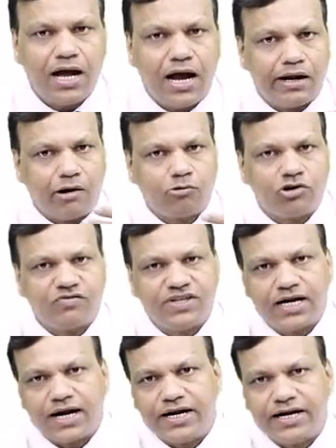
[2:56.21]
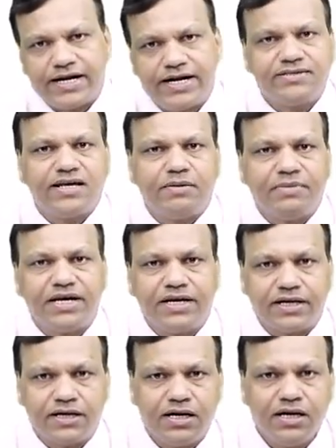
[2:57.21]
and out of that 100 is
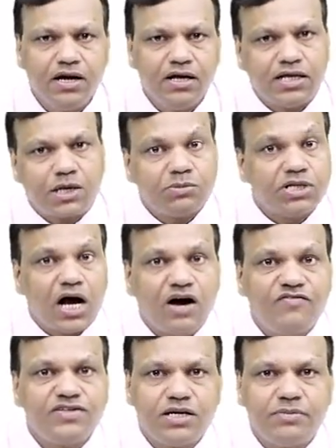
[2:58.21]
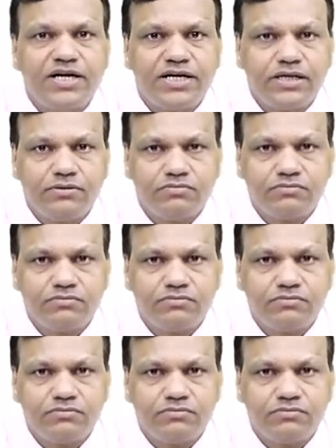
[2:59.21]
eliminated, that means half is eliminated.